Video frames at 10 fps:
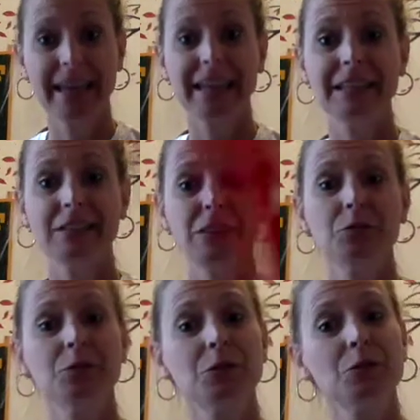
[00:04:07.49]
and it's
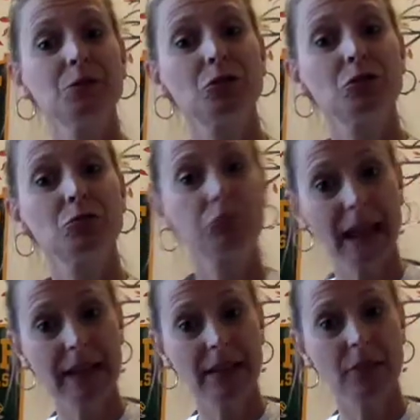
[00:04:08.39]
used to
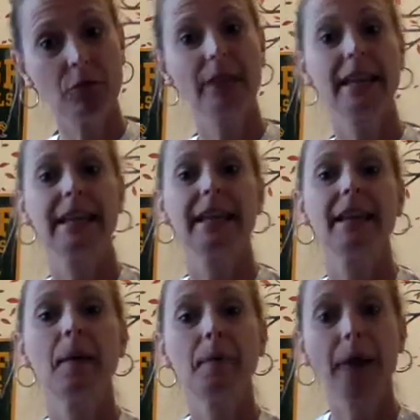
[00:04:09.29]
strike or hit
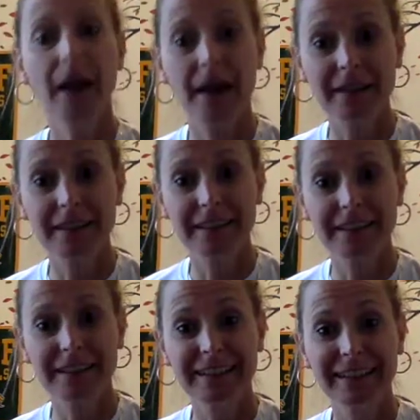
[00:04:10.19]
a puck.
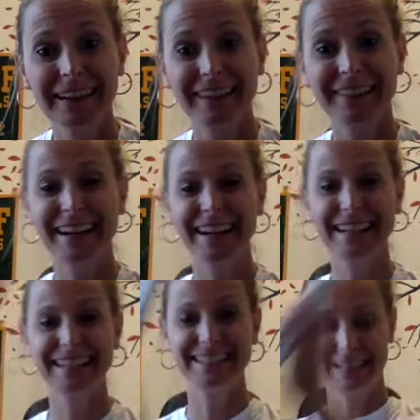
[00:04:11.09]
All right?